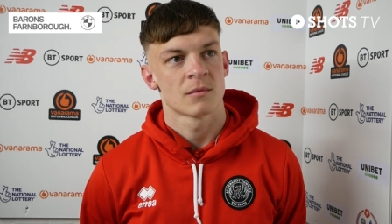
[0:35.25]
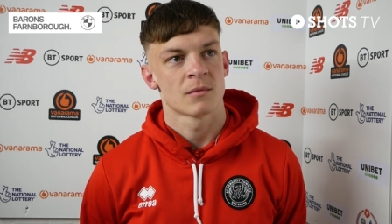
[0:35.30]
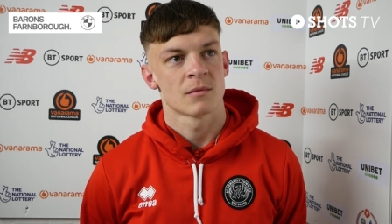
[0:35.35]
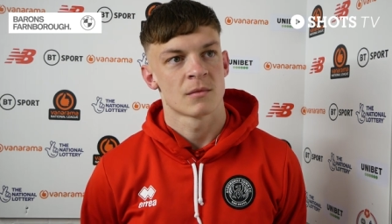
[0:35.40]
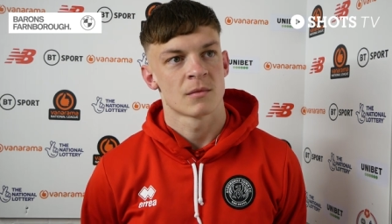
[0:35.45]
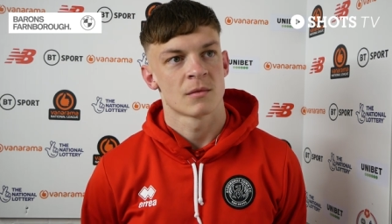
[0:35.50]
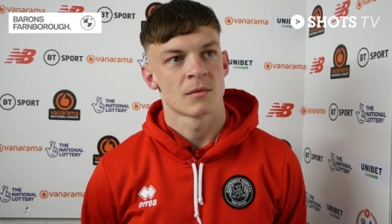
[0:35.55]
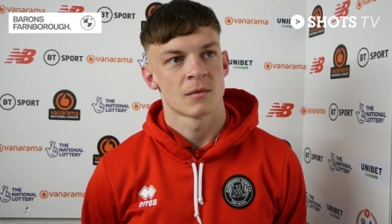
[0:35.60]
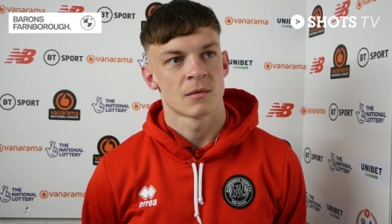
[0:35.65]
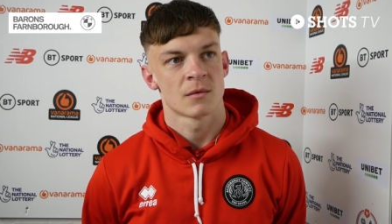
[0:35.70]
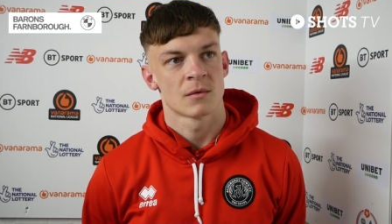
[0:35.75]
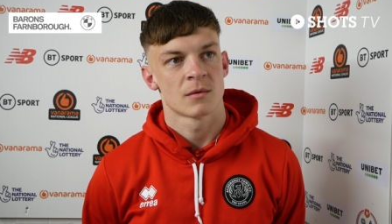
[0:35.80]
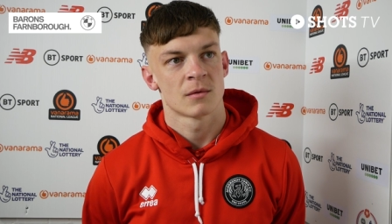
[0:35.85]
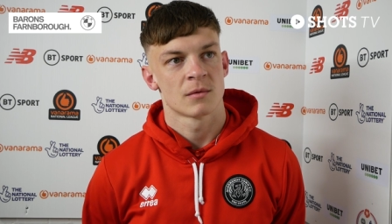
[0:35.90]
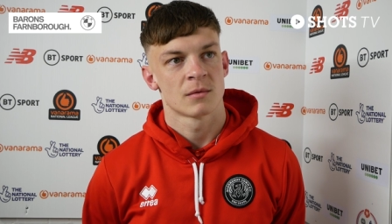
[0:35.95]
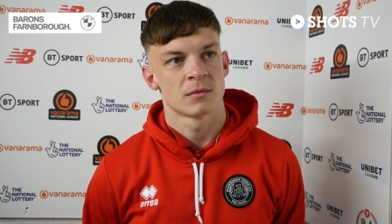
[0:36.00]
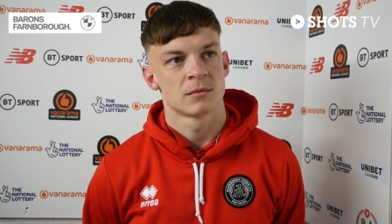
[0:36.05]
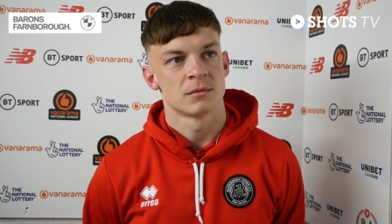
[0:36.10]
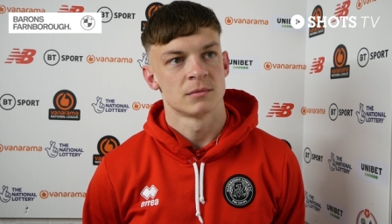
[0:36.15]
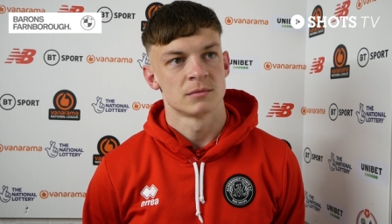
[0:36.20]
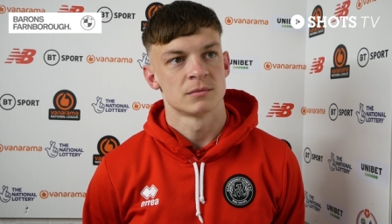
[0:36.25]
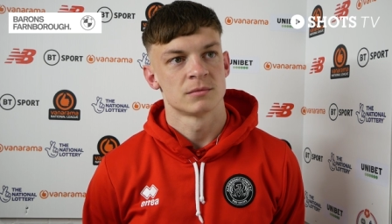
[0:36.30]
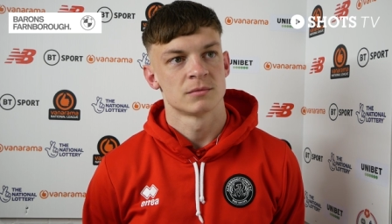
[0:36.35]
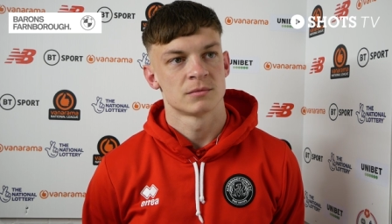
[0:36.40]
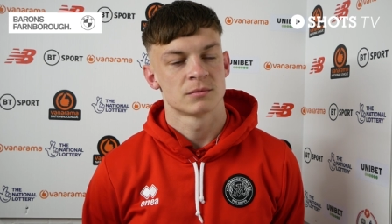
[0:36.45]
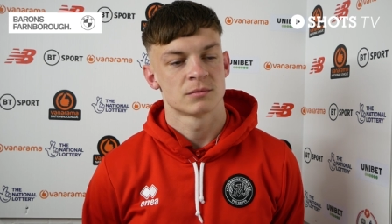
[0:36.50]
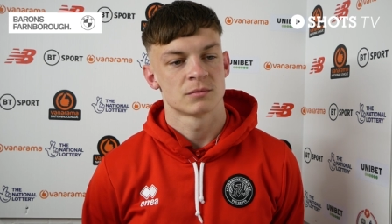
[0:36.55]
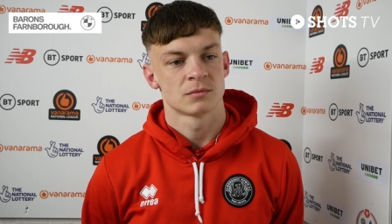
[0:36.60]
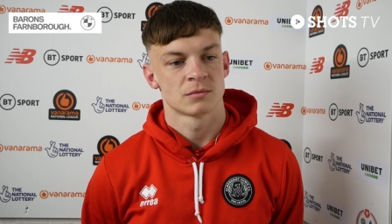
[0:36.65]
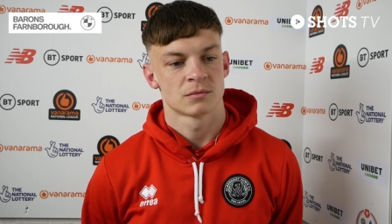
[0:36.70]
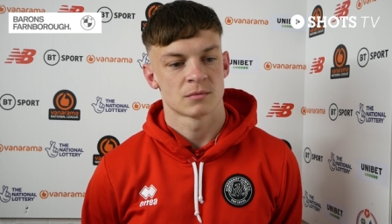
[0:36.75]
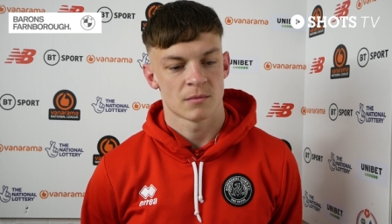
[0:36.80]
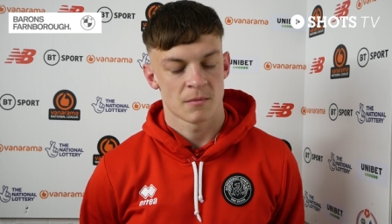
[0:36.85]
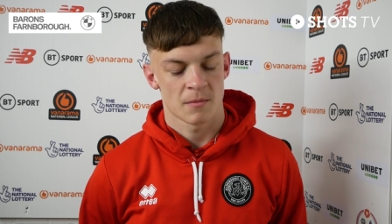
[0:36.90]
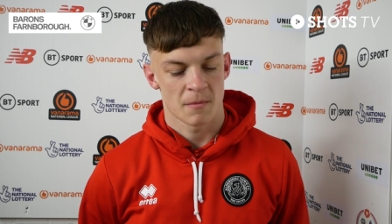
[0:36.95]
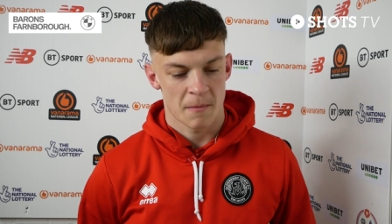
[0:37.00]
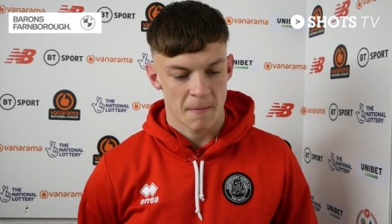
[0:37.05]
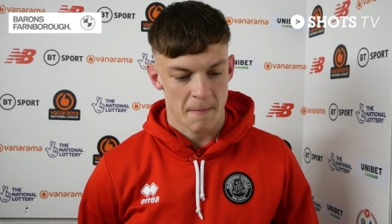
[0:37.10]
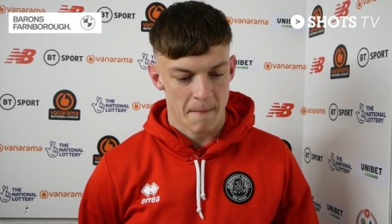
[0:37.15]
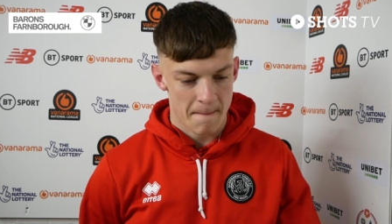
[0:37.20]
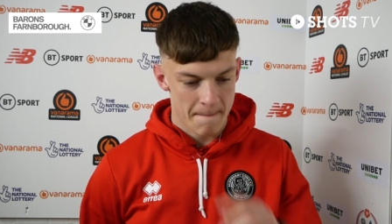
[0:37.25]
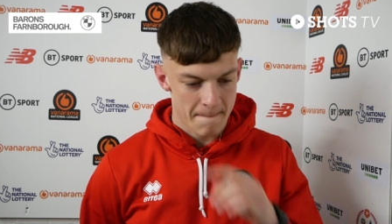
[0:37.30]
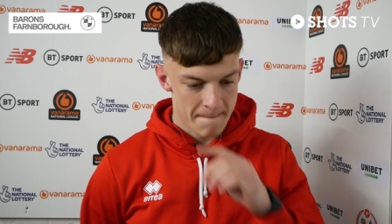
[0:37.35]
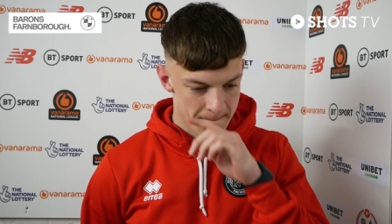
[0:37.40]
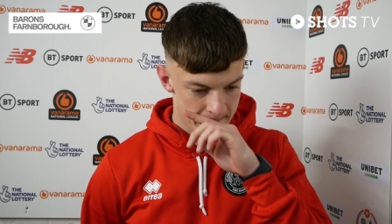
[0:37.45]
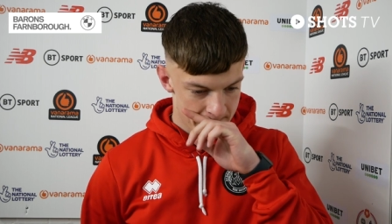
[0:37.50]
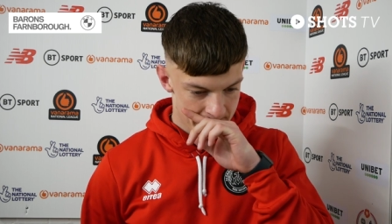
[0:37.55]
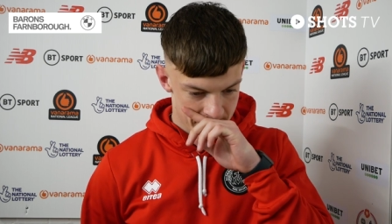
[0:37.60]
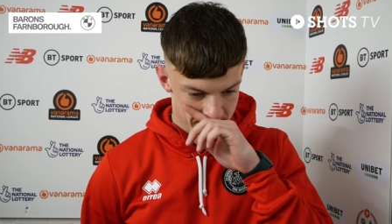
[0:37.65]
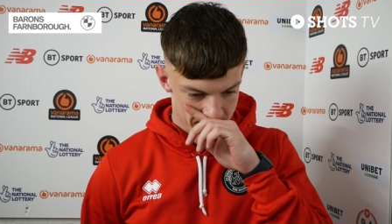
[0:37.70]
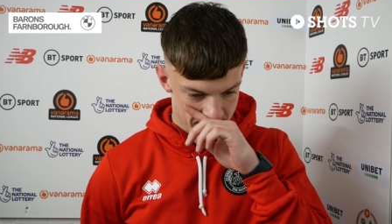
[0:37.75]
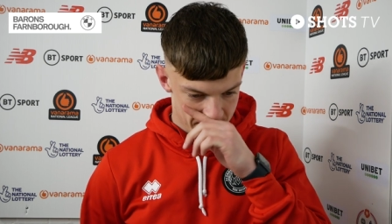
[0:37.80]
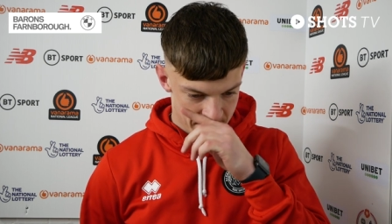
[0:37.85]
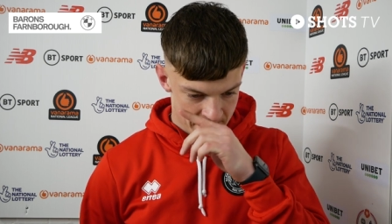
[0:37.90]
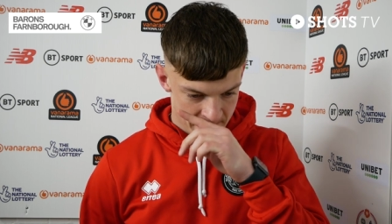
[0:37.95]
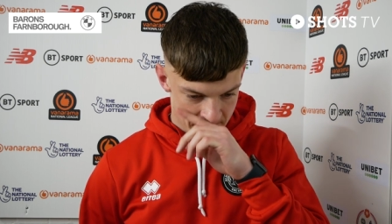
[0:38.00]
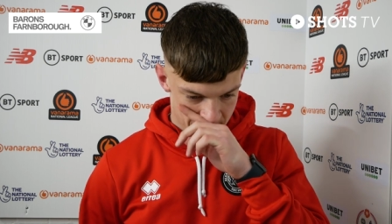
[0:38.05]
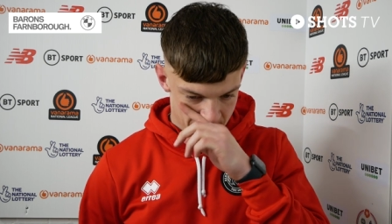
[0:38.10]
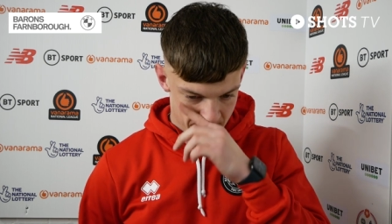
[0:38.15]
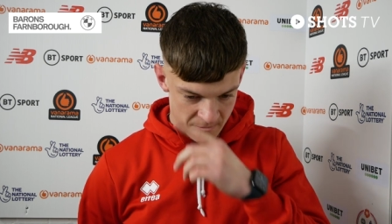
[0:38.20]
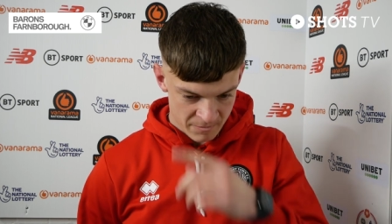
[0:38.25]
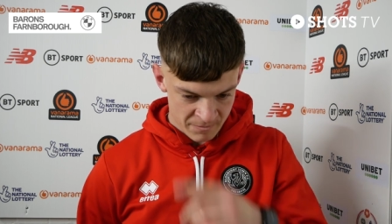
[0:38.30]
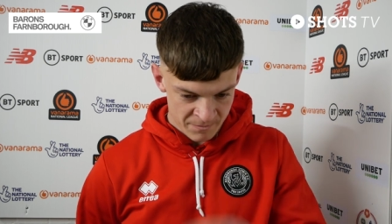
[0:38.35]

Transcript: Two quick fire goals for them. What do you think that comes down to?